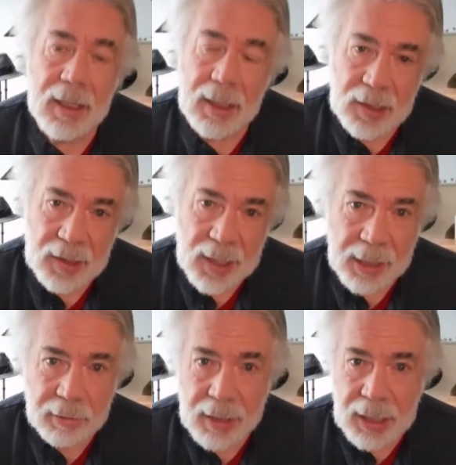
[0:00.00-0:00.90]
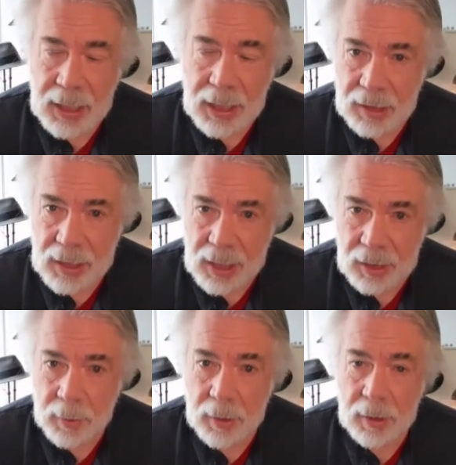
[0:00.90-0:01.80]
the assigned reading in the
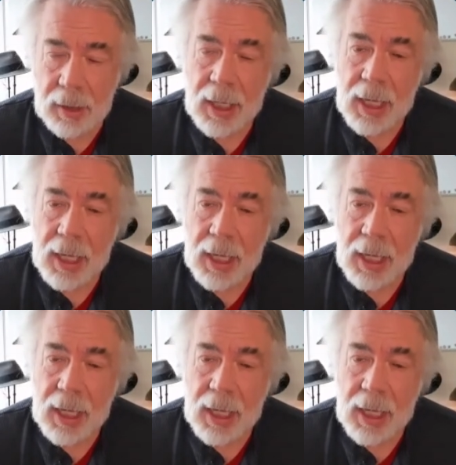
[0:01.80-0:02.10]
textbook,